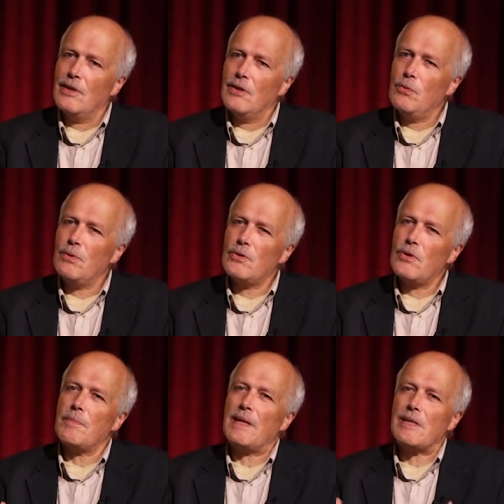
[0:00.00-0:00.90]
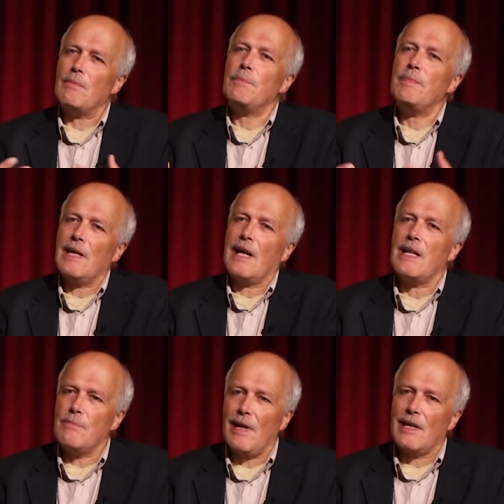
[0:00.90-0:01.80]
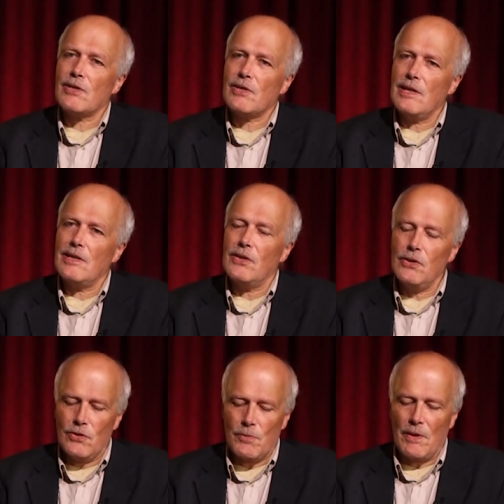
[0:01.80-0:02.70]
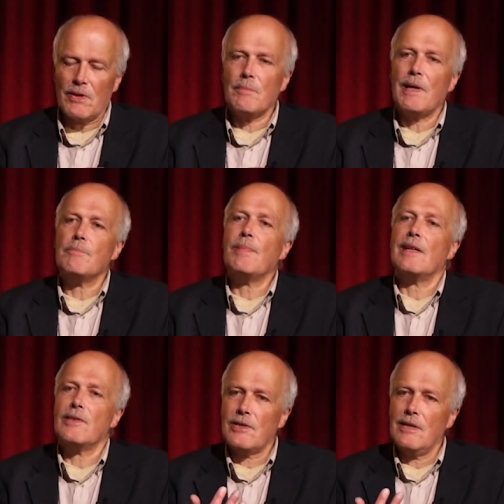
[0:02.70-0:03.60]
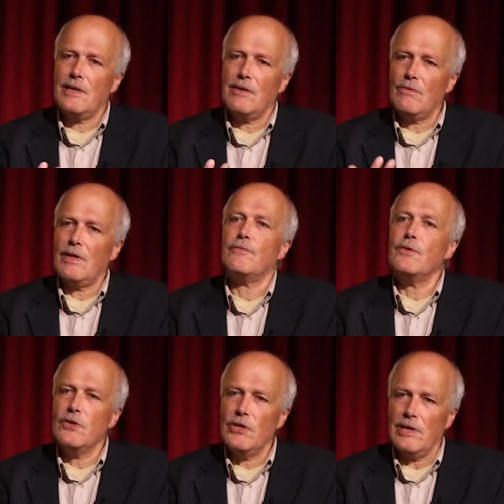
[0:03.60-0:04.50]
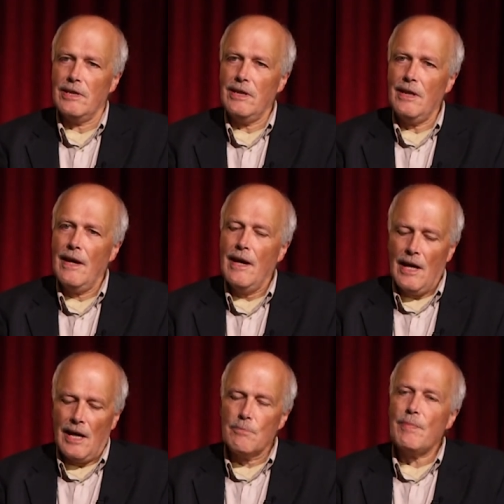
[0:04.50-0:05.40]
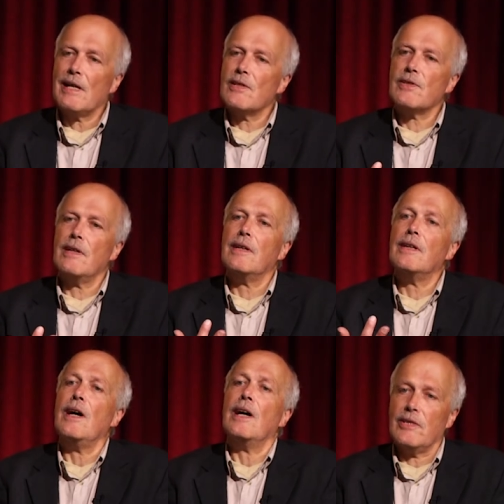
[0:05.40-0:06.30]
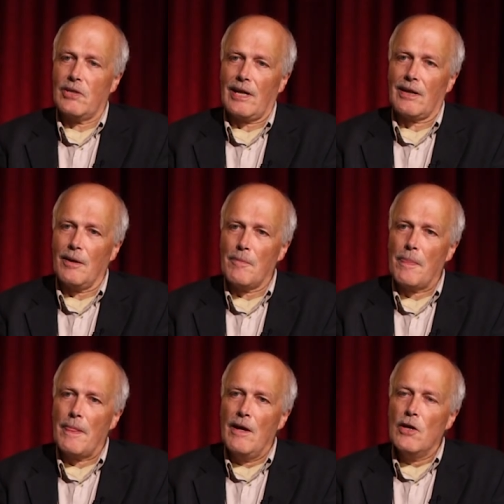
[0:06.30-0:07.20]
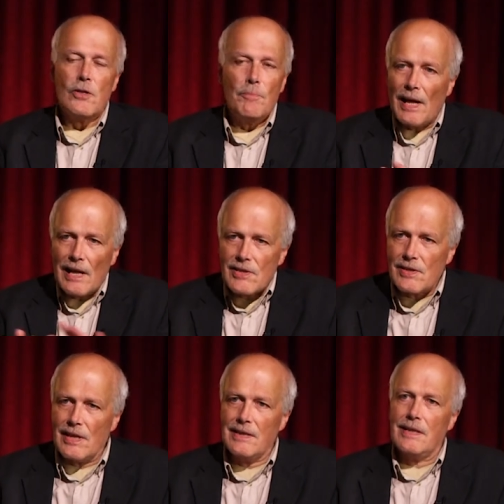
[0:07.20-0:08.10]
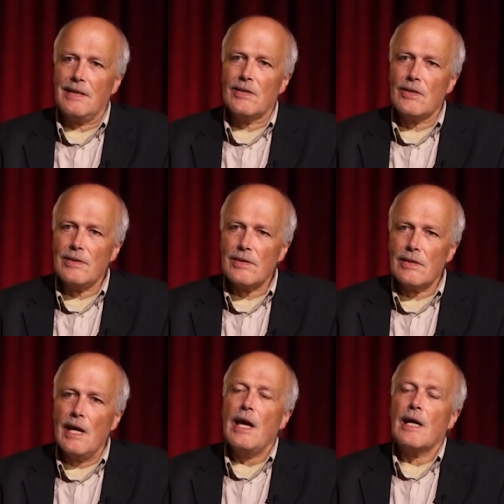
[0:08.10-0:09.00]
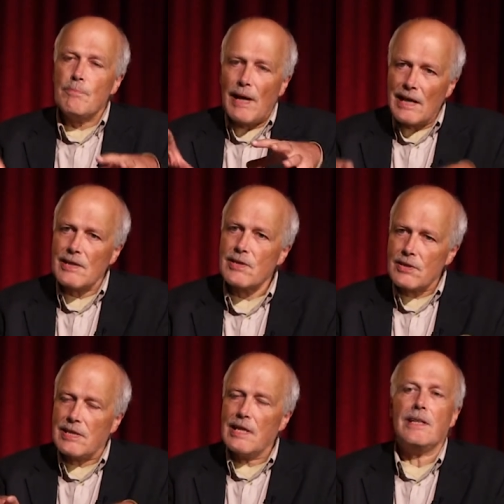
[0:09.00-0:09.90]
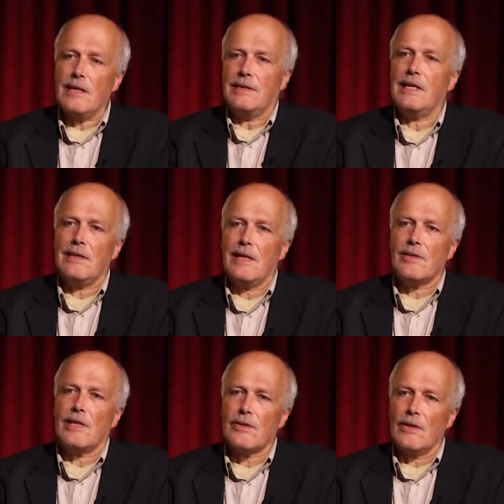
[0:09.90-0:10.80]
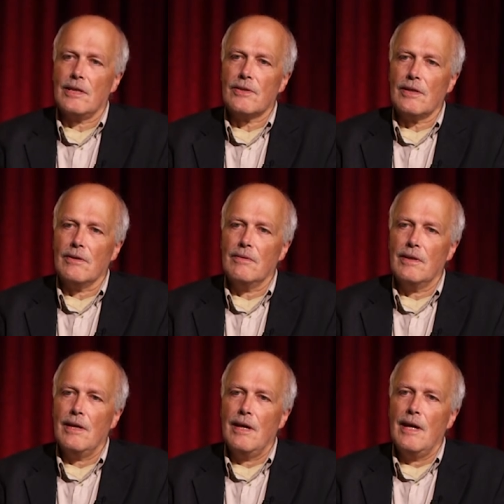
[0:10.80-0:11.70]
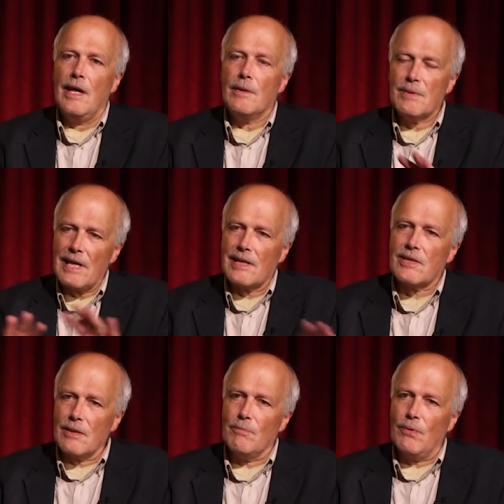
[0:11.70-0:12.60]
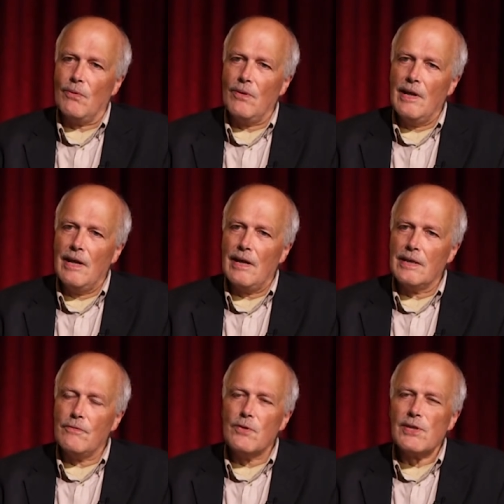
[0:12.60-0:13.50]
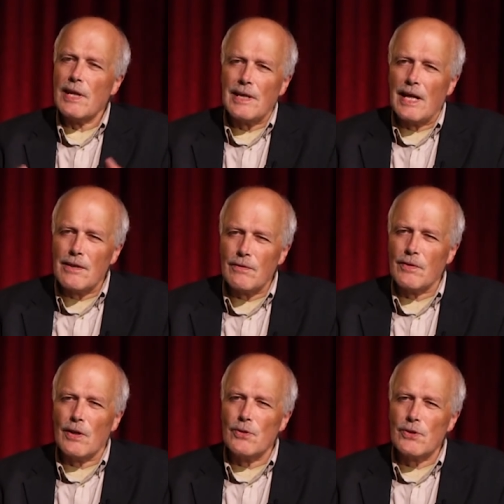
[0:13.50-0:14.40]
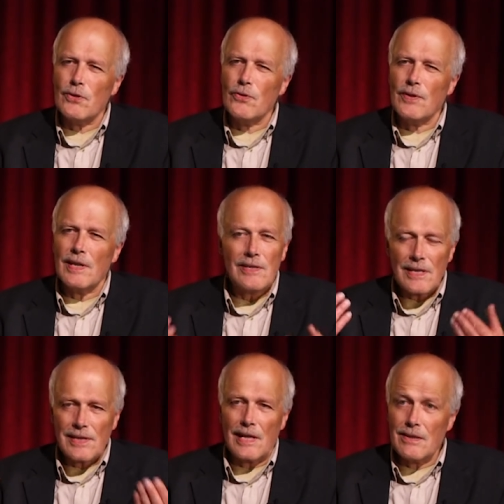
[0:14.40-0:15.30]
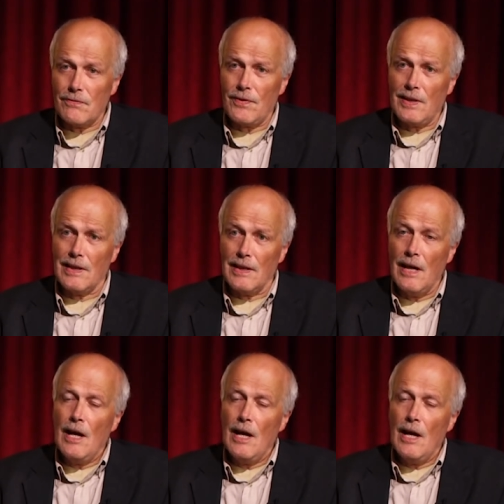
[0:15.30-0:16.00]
You wouldn't talk about somebody being a Palestinian. You spoke about Palestinian refugee and Palestinian hijacker. So Palestine didn't exist, and Palestinian didn't exist on its own. It was that simple. And if you said either of those 2 things, it sounded funny.